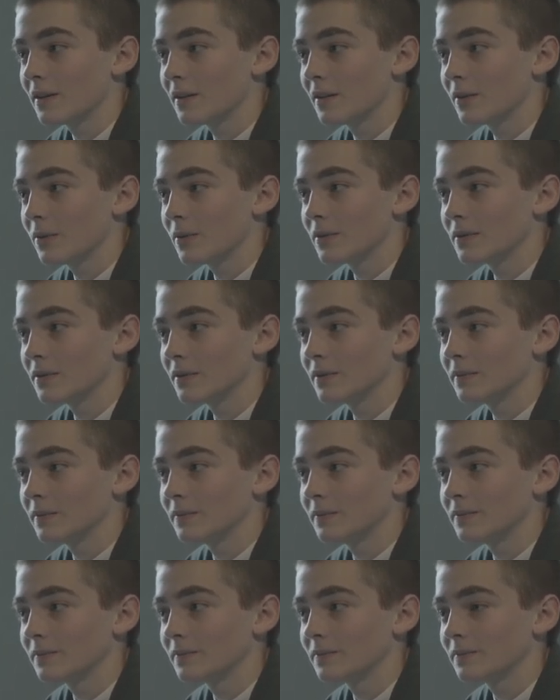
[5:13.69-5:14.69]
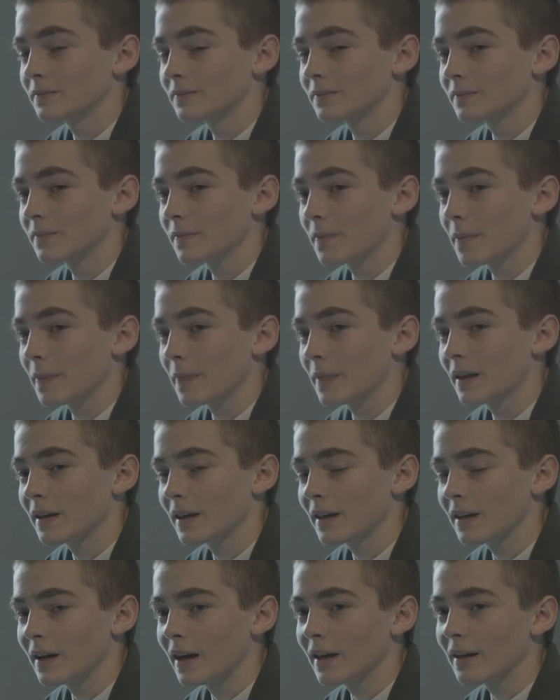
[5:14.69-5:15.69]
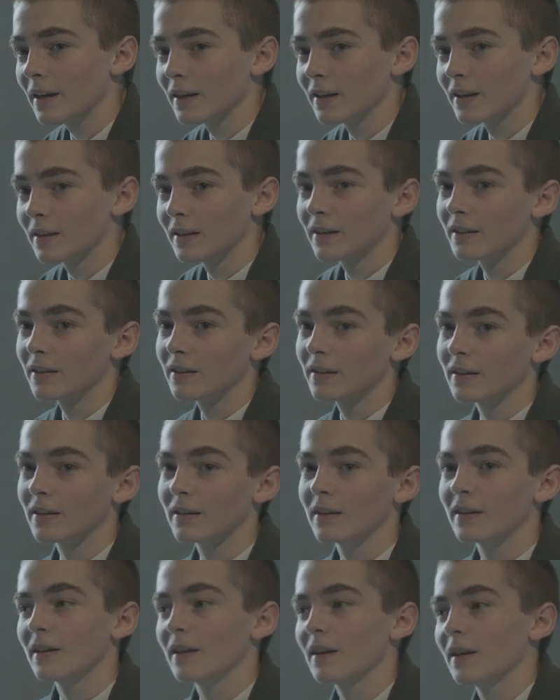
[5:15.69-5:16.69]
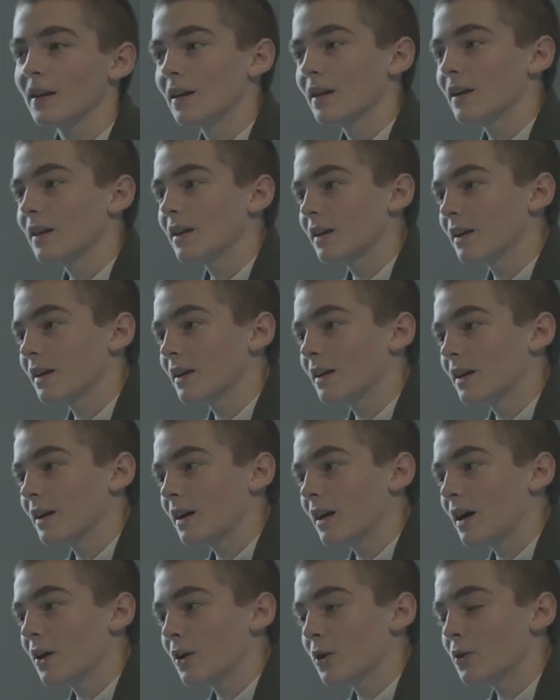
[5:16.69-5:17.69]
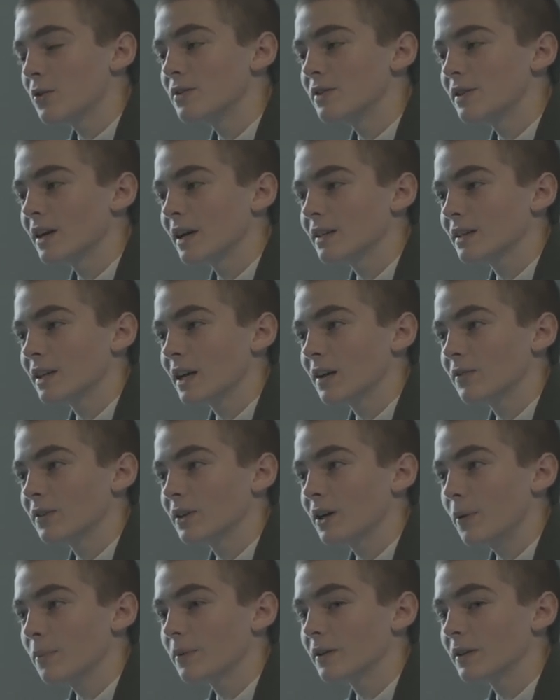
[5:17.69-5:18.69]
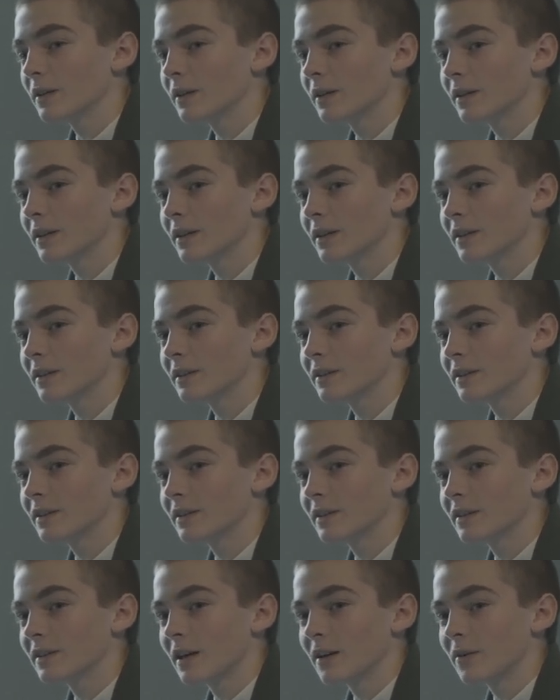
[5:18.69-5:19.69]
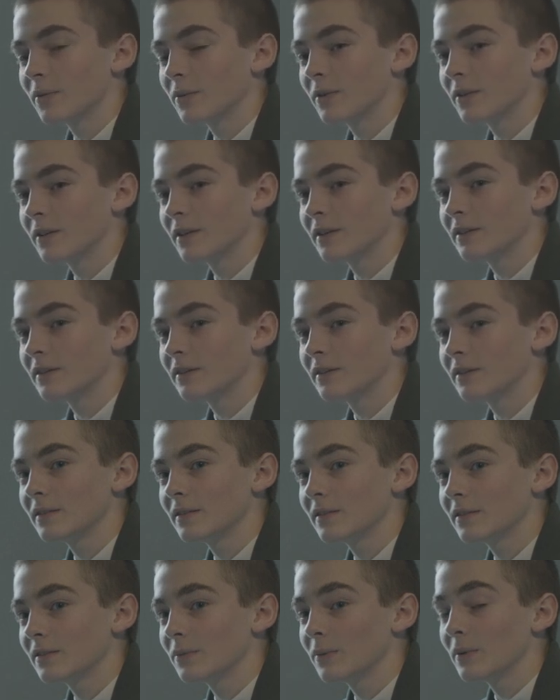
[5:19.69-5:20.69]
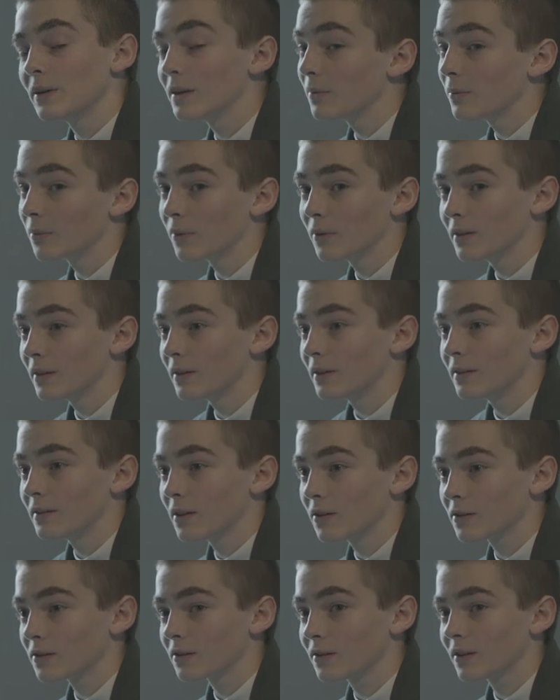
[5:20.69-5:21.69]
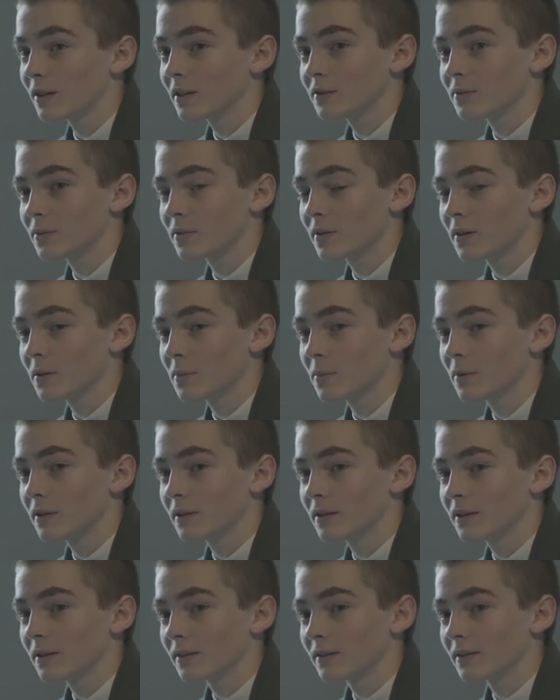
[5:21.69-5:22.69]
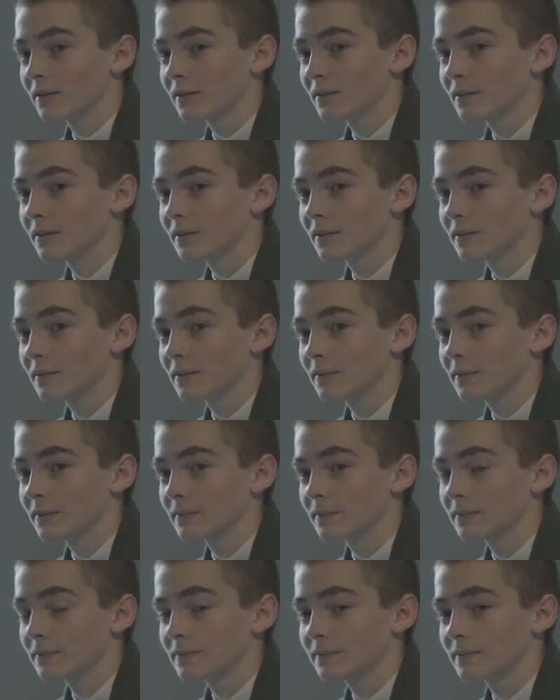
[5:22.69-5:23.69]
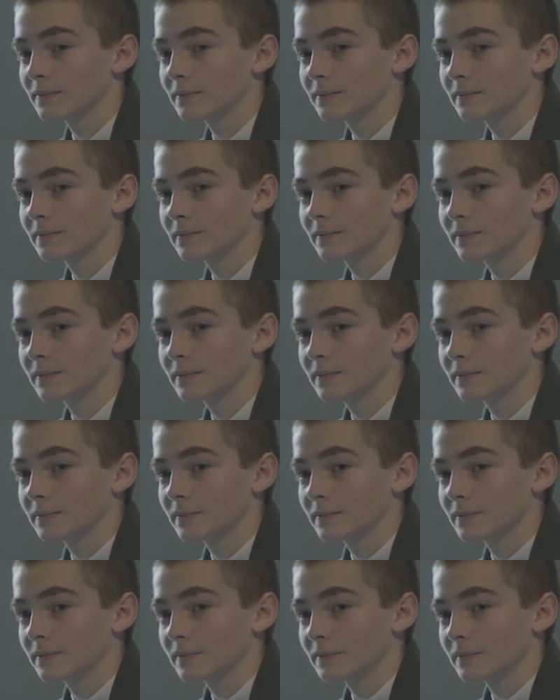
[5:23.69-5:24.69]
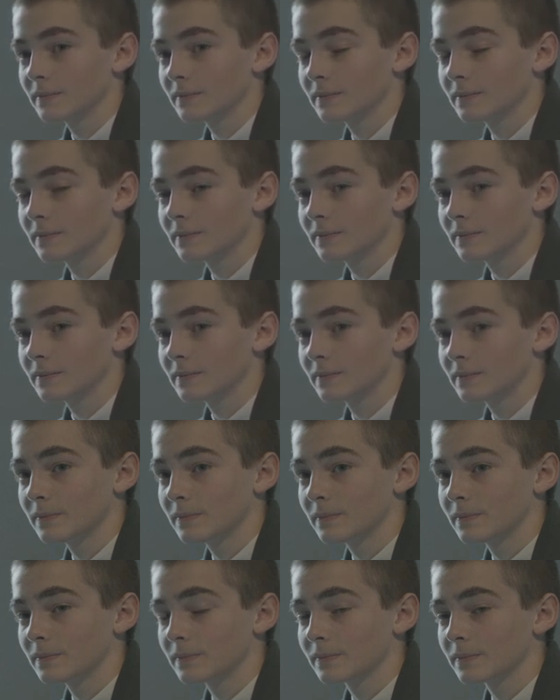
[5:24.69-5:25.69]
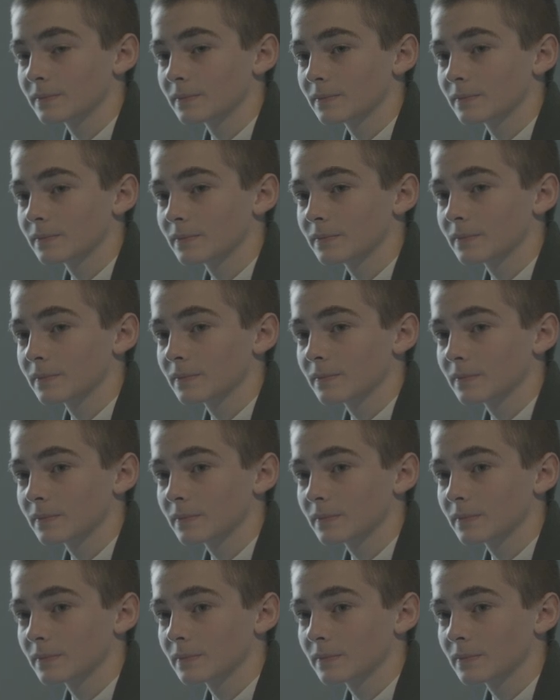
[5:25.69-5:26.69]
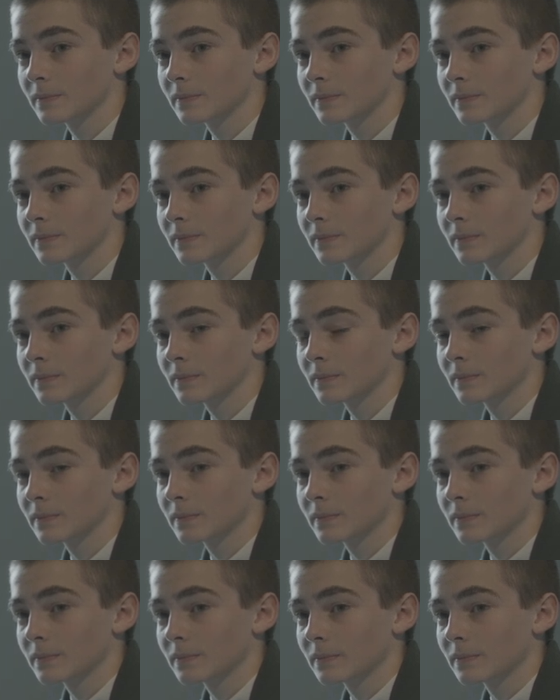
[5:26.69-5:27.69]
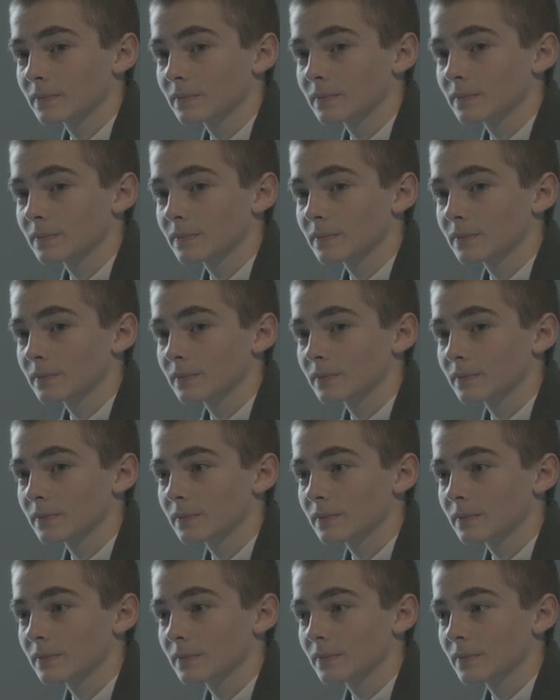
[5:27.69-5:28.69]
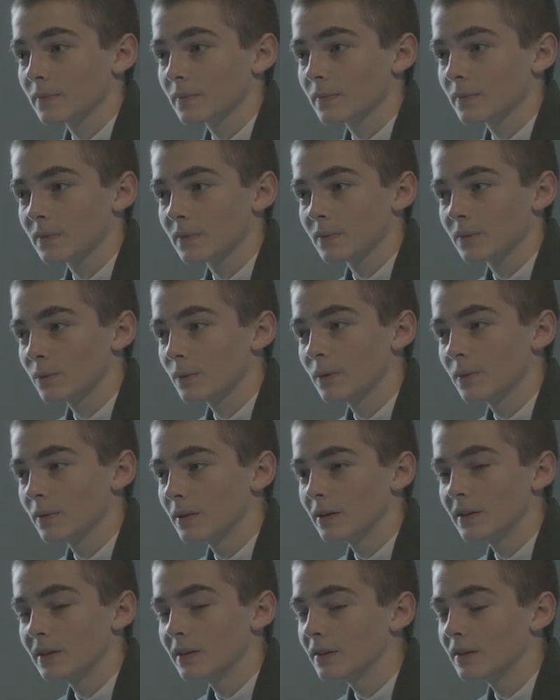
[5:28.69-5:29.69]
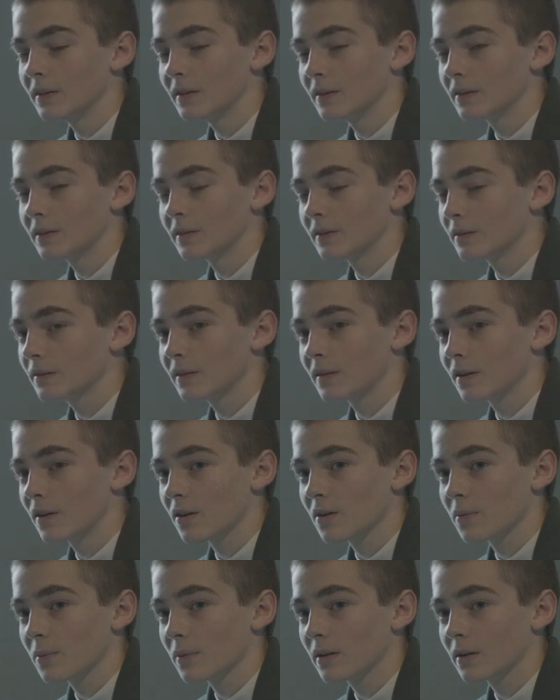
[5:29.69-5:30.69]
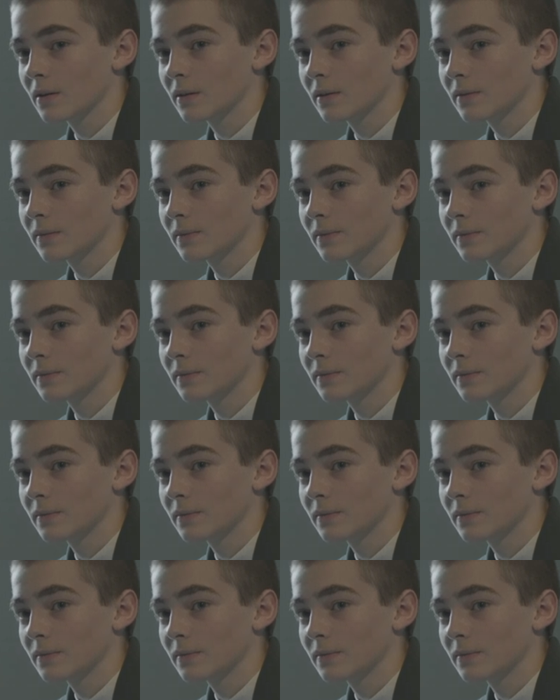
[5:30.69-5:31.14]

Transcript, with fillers: It wasn't. I, I kind of, I don't know, it was nice to have company, I guess, because I didn't really, we didn't really socialize with anybody else. Yeah. And did you ever sort of talk about what had happened, or was it off-bounds, or...? We really didn't talk about it.